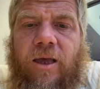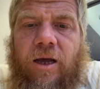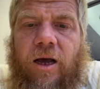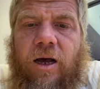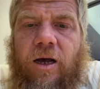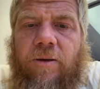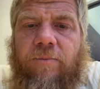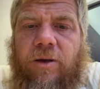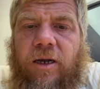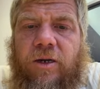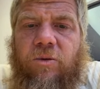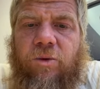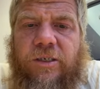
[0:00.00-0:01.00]
um, and
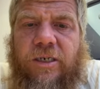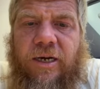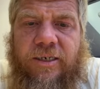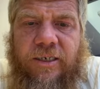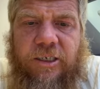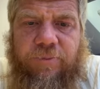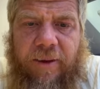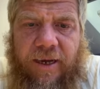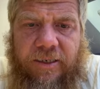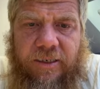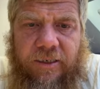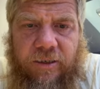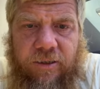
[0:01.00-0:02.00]
it was
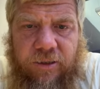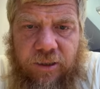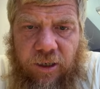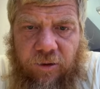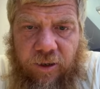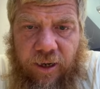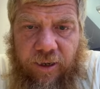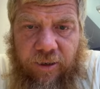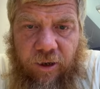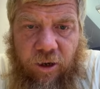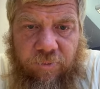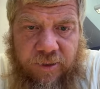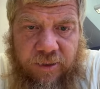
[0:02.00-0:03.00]
unexpected. So uh,
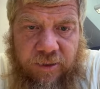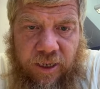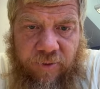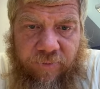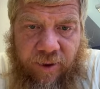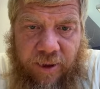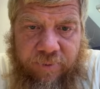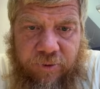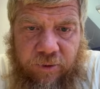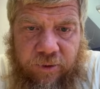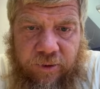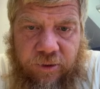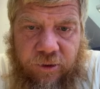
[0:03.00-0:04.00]
homeless have
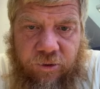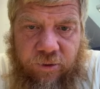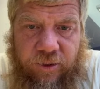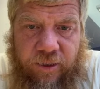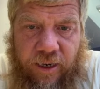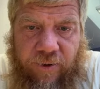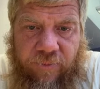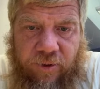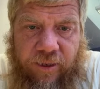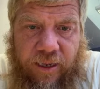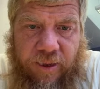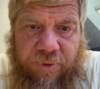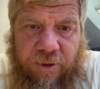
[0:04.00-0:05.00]
absolutely destroyed every
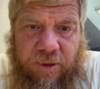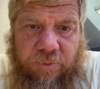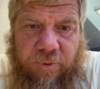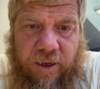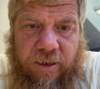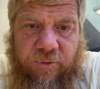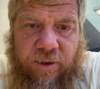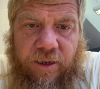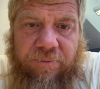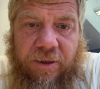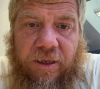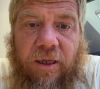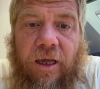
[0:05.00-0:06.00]
camping spot around
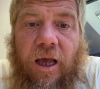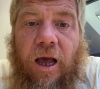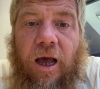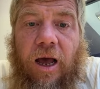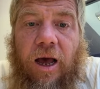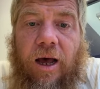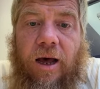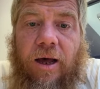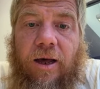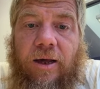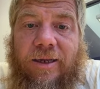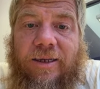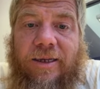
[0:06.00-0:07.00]
me.
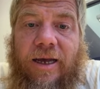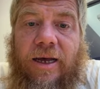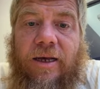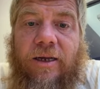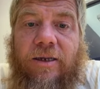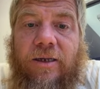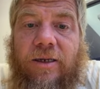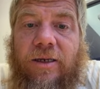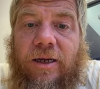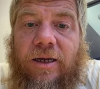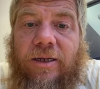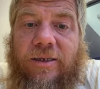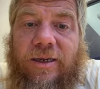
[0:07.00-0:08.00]
Uh, yeah,
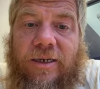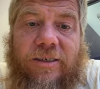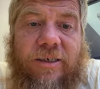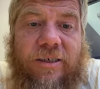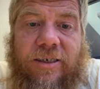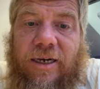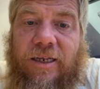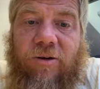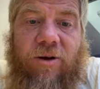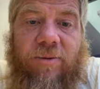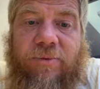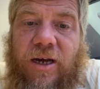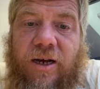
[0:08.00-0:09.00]
uh, that's exactly what
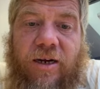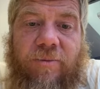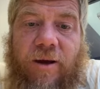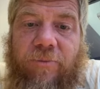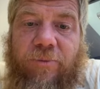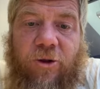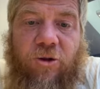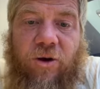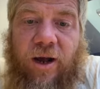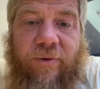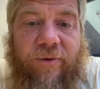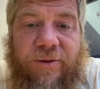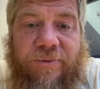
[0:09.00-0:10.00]
I'm talking about,
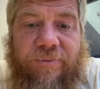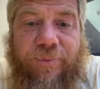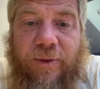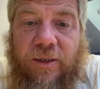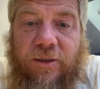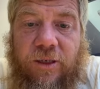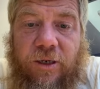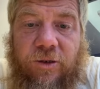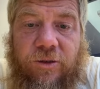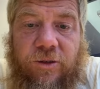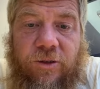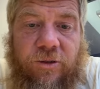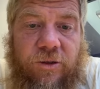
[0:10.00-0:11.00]
bushcraft. So
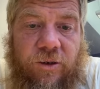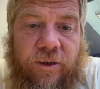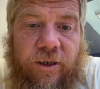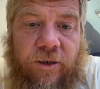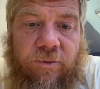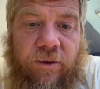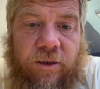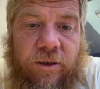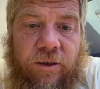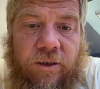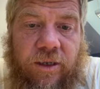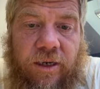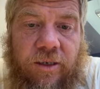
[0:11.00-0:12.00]
do you know
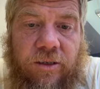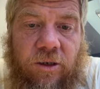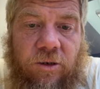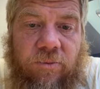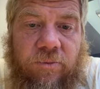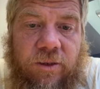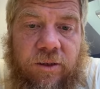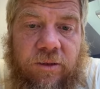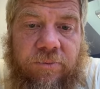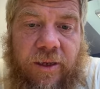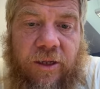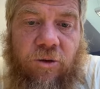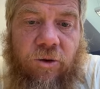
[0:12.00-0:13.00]
anyone that is homeless
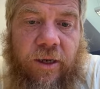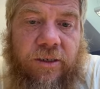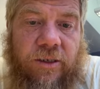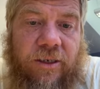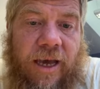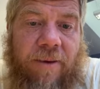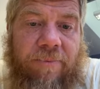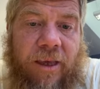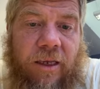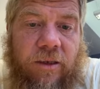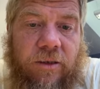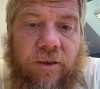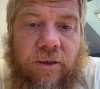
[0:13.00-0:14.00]
by choice? Yeah,
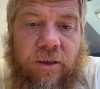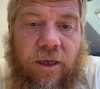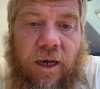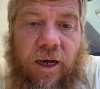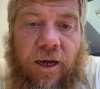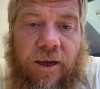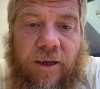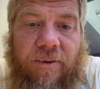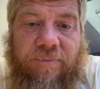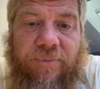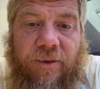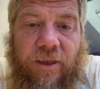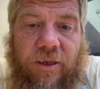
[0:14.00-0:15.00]
me.
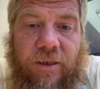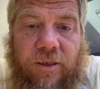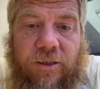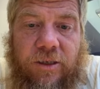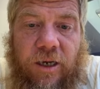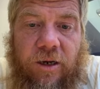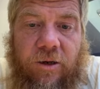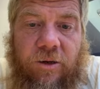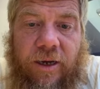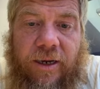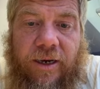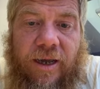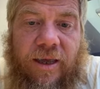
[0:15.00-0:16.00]
Um, so,
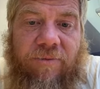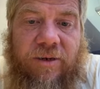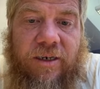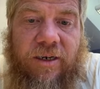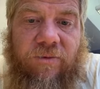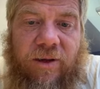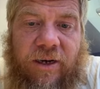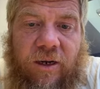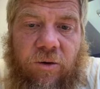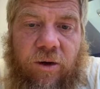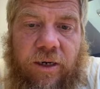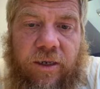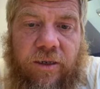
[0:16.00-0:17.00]
and I even did a video
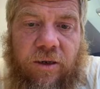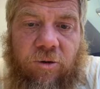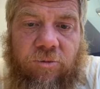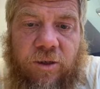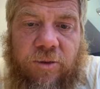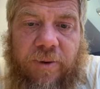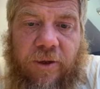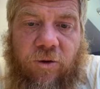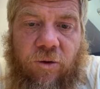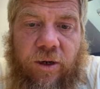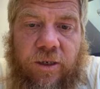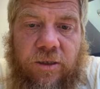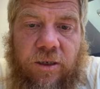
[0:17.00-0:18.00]
on it, homeless by
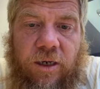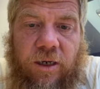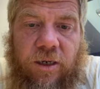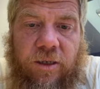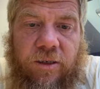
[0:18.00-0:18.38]
choice, uh,